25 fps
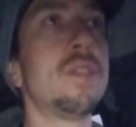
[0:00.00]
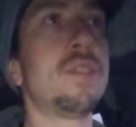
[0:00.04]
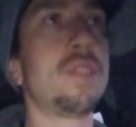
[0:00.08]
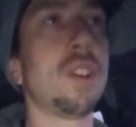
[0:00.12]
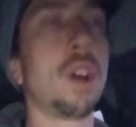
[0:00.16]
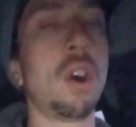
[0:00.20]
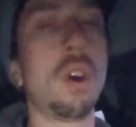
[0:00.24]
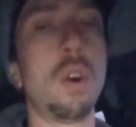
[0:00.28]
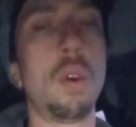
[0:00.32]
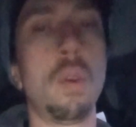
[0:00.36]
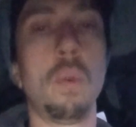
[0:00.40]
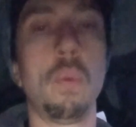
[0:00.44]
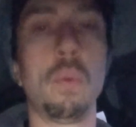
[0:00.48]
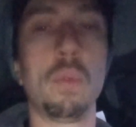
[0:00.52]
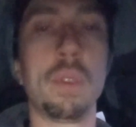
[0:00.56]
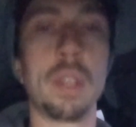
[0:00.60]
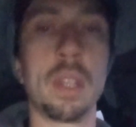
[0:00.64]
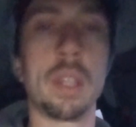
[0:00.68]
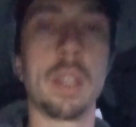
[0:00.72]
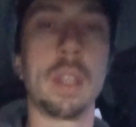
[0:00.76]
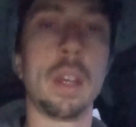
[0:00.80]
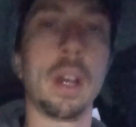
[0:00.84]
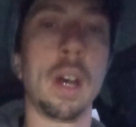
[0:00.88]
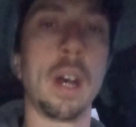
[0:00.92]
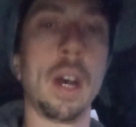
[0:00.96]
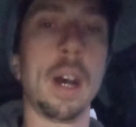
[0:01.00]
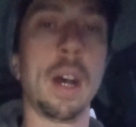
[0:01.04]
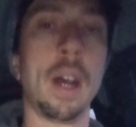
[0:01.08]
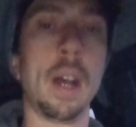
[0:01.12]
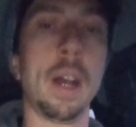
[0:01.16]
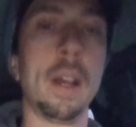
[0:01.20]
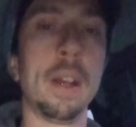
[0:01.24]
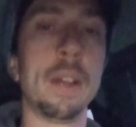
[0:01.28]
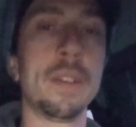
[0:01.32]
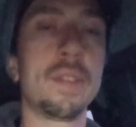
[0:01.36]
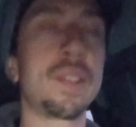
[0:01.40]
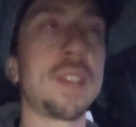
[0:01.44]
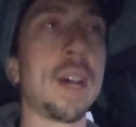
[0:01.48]
So
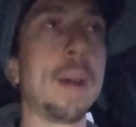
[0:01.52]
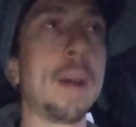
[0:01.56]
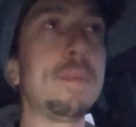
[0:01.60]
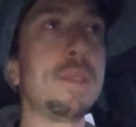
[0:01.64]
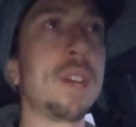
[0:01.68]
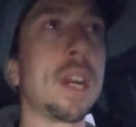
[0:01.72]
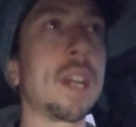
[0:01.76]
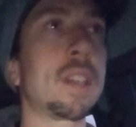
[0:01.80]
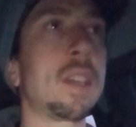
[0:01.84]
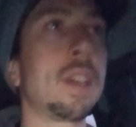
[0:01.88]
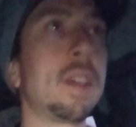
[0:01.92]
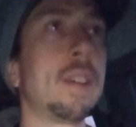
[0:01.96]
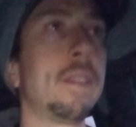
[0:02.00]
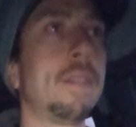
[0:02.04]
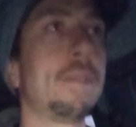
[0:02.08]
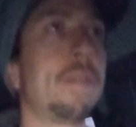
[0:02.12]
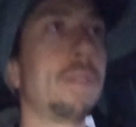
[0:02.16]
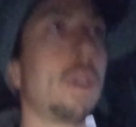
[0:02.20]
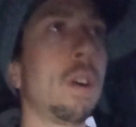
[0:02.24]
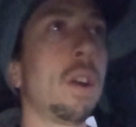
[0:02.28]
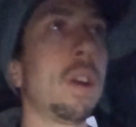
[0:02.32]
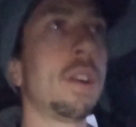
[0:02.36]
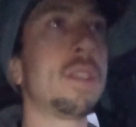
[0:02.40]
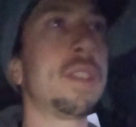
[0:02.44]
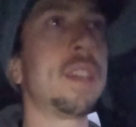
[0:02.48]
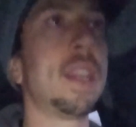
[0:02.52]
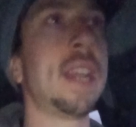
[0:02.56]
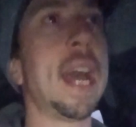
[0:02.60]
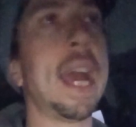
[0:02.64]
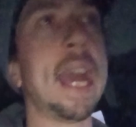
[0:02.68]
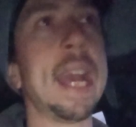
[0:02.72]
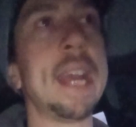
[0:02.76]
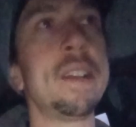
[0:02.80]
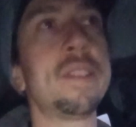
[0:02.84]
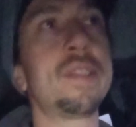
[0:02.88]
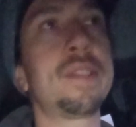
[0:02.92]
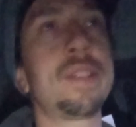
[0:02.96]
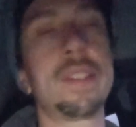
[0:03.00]
the subject for
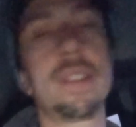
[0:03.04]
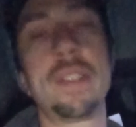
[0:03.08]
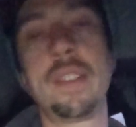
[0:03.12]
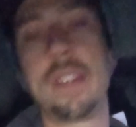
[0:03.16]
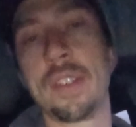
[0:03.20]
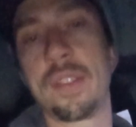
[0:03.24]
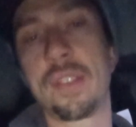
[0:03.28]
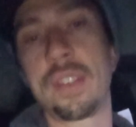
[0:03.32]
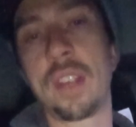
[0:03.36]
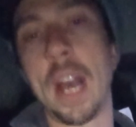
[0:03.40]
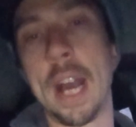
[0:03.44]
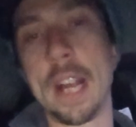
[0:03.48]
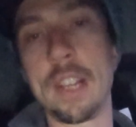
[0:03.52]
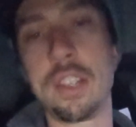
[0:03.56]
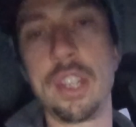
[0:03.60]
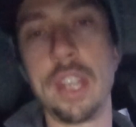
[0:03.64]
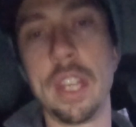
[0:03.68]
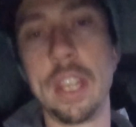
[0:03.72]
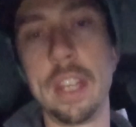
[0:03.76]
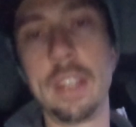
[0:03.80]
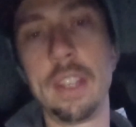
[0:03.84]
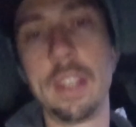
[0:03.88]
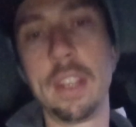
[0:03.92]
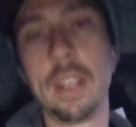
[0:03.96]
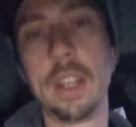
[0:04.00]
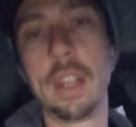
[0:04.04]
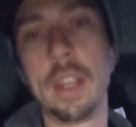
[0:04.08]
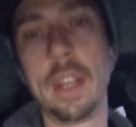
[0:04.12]
today's discussion